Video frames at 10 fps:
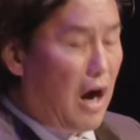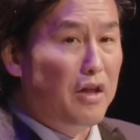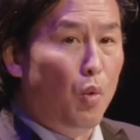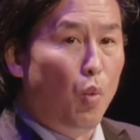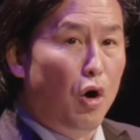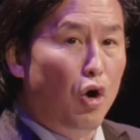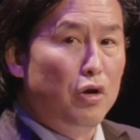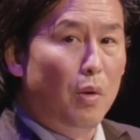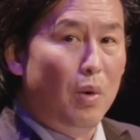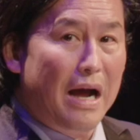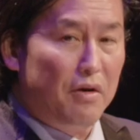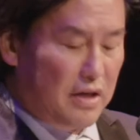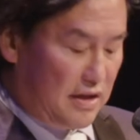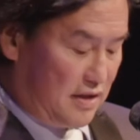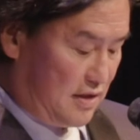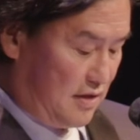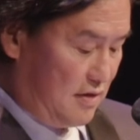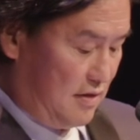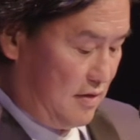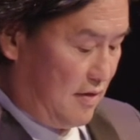on the world around us.
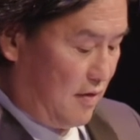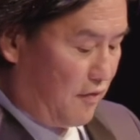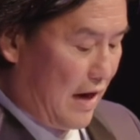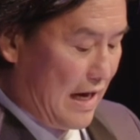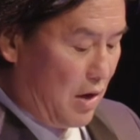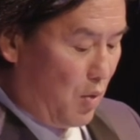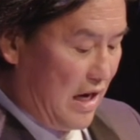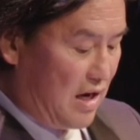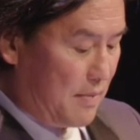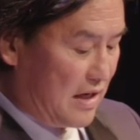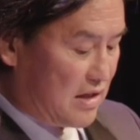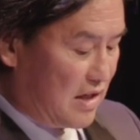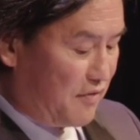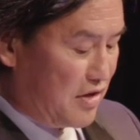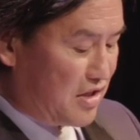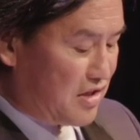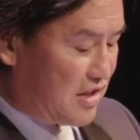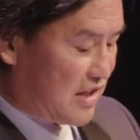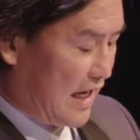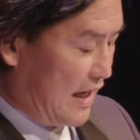Find a way to make a difference in
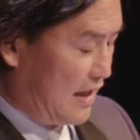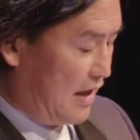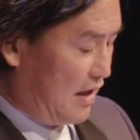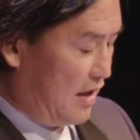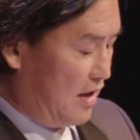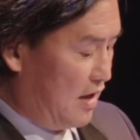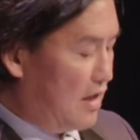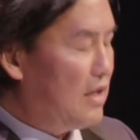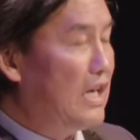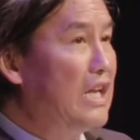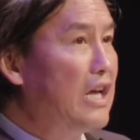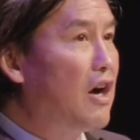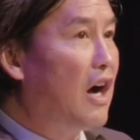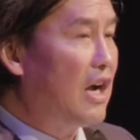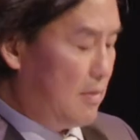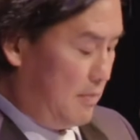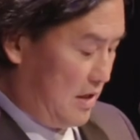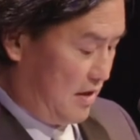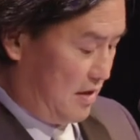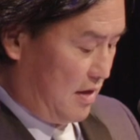society, in the
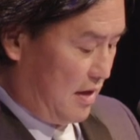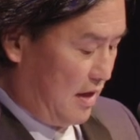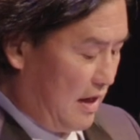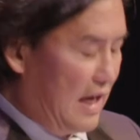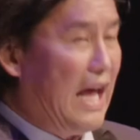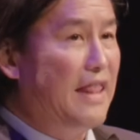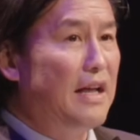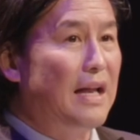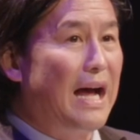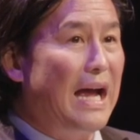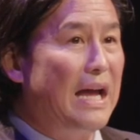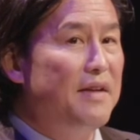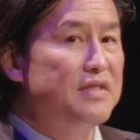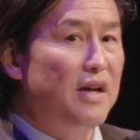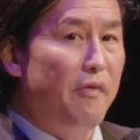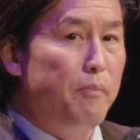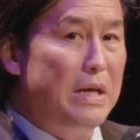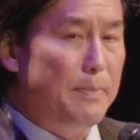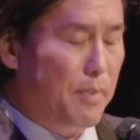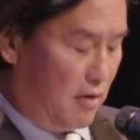economy, and the lives of
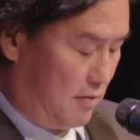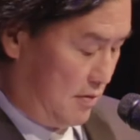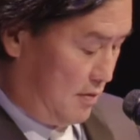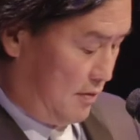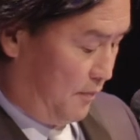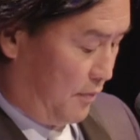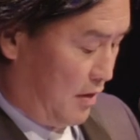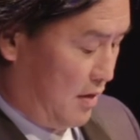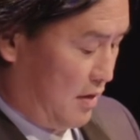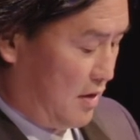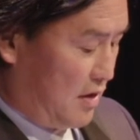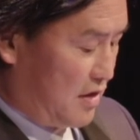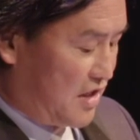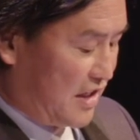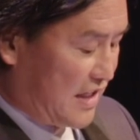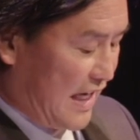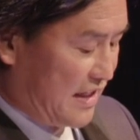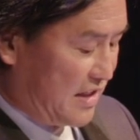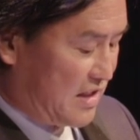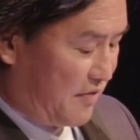people.
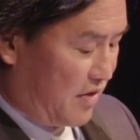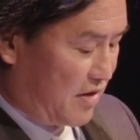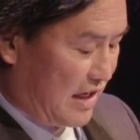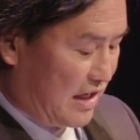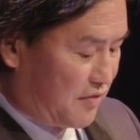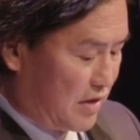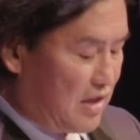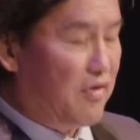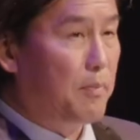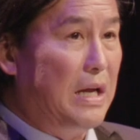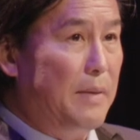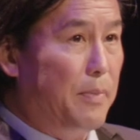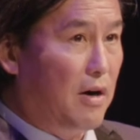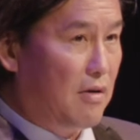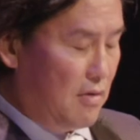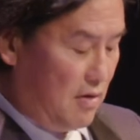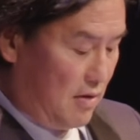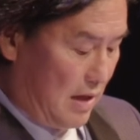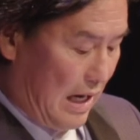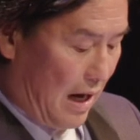Success is different things for different people.
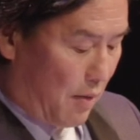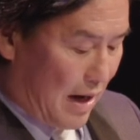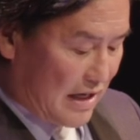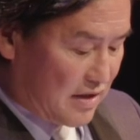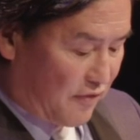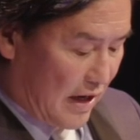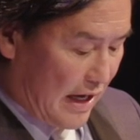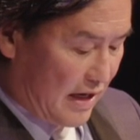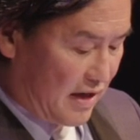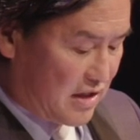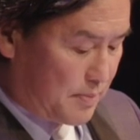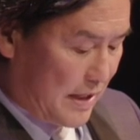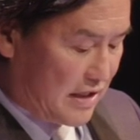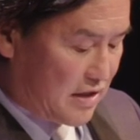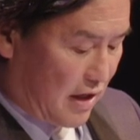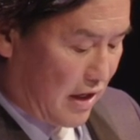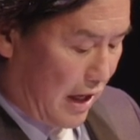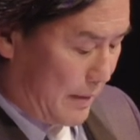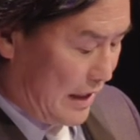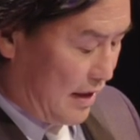How I define it is based on
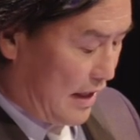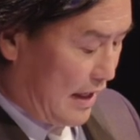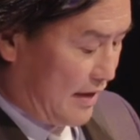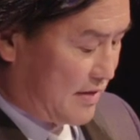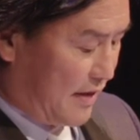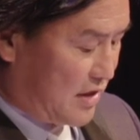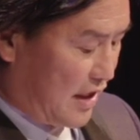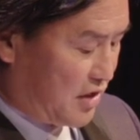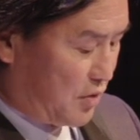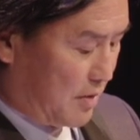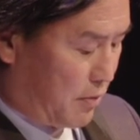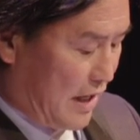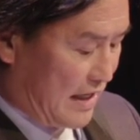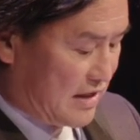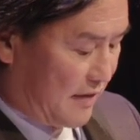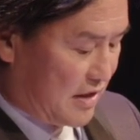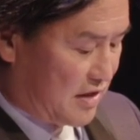how many lives I've touched with brands I've